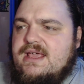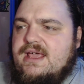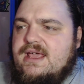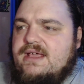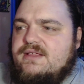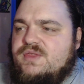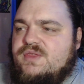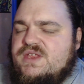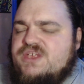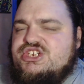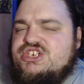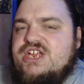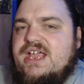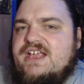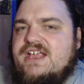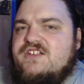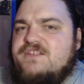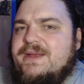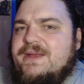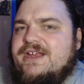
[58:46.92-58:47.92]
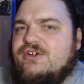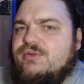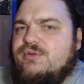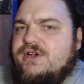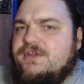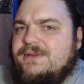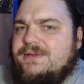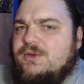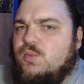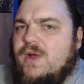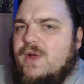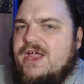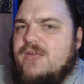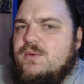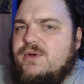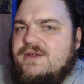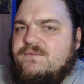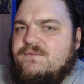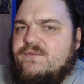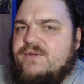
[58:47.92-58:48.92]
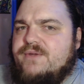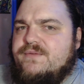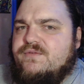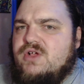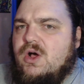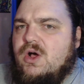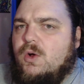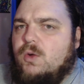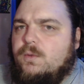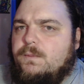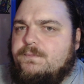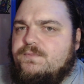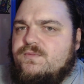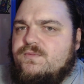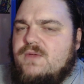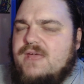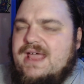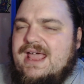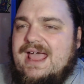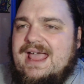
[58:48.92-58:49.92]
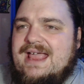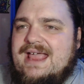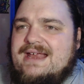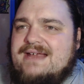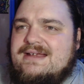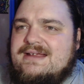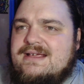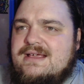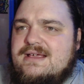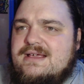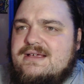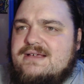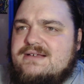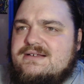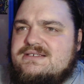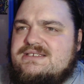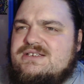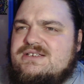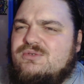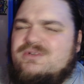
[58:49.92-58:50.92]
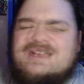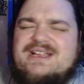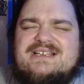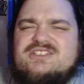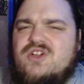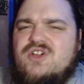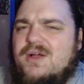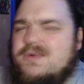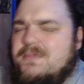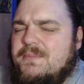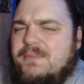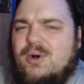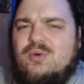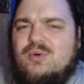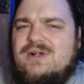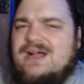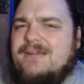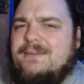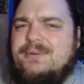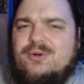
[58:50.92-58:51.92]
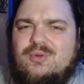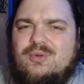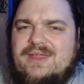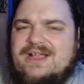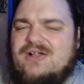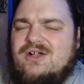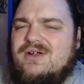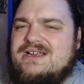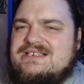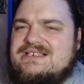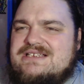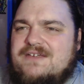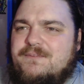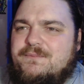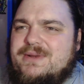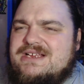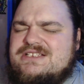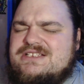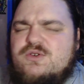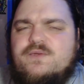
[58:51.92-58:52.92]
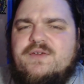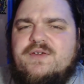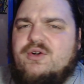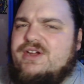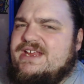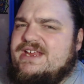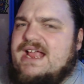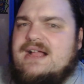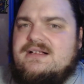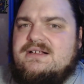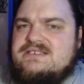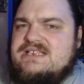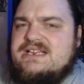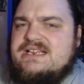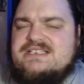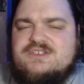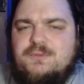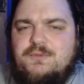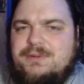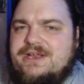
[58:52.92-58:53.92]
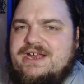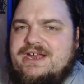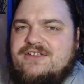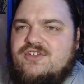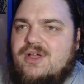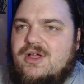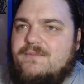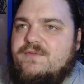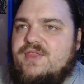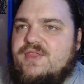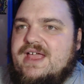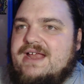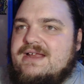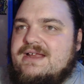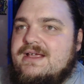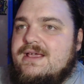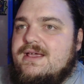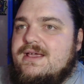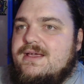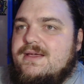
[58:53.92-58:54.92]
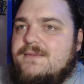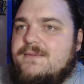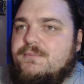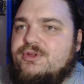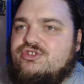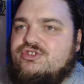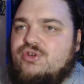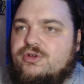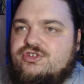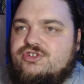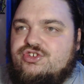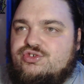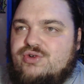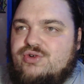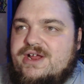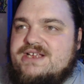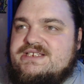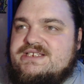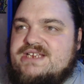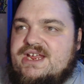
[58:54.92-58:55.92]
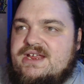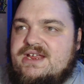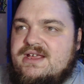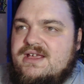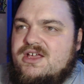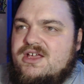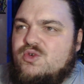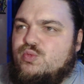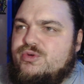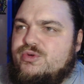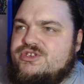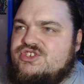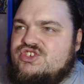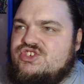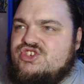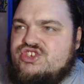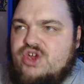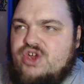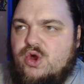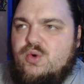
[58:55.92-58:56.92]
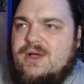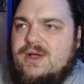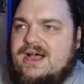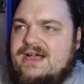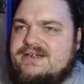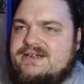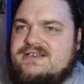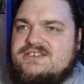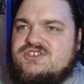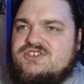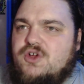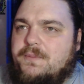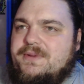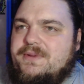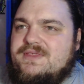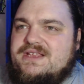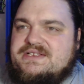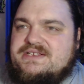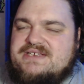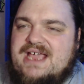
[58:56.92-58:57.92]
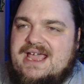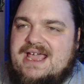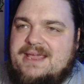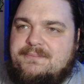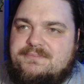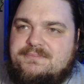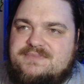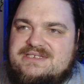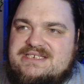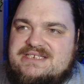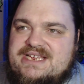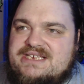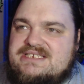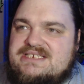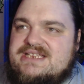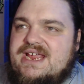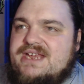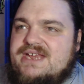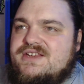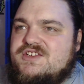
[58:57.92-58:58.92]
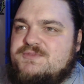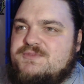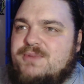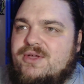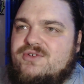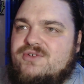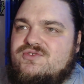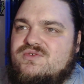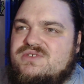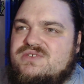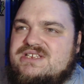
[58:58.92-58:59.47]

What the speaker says: this year he's been incredibly wayward in front of goal and still needs time to bulk up and all that kind of stuff, but he's still very young, so there's still plenty of time for that. But Josh Tracy was so hard to stop in this game. 16 disposals at